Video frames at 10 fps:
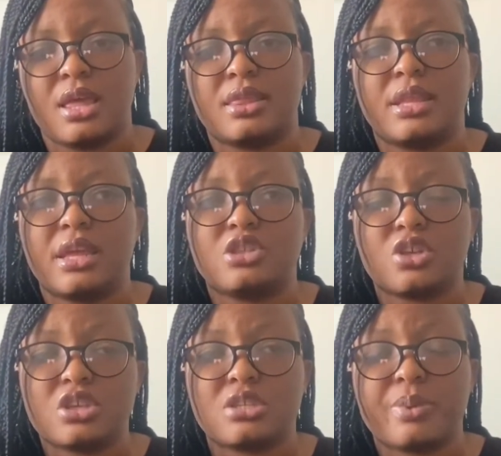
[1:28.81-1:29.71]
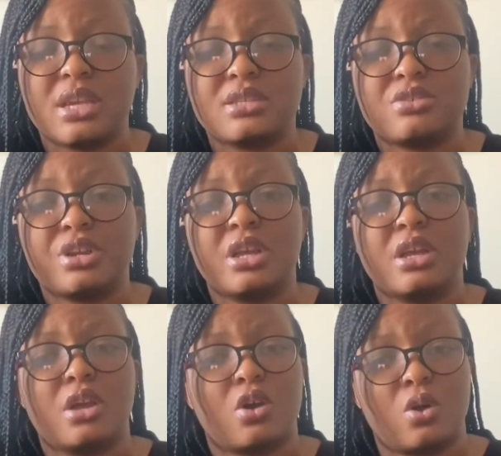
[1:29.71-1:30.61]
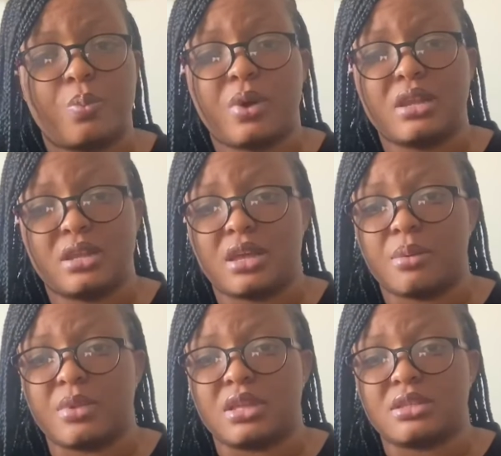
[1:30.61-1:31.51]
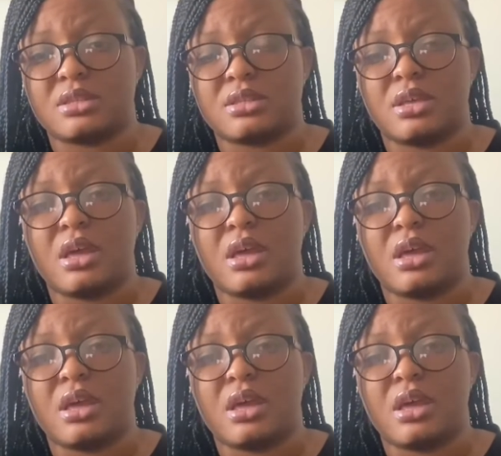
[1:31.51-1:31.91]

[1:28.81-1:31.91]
The suspensory copper ligaments